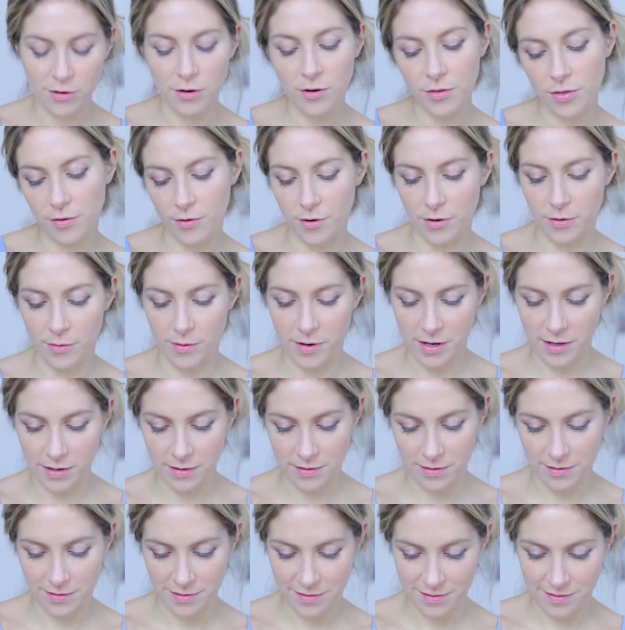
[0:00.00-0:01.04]
or throw it away
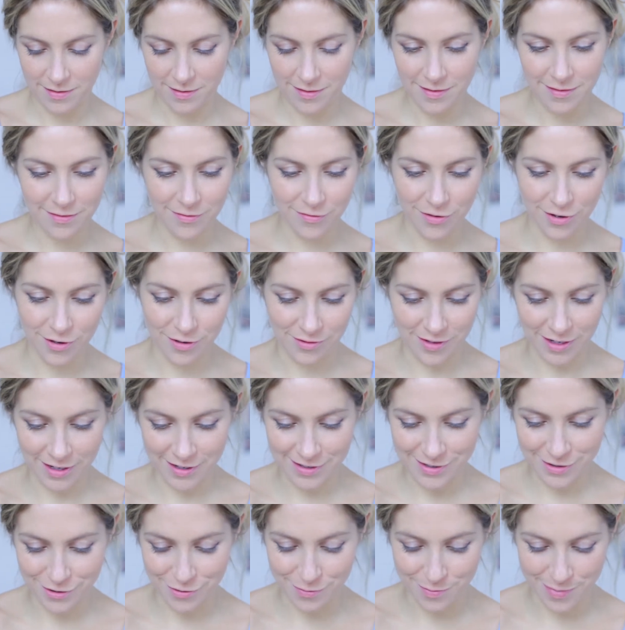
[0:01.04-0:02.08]
if you don't
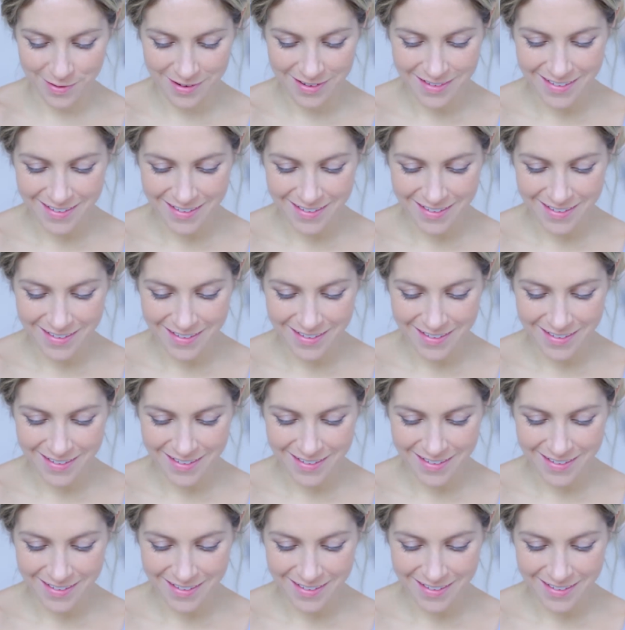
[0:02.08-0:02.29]
like soup.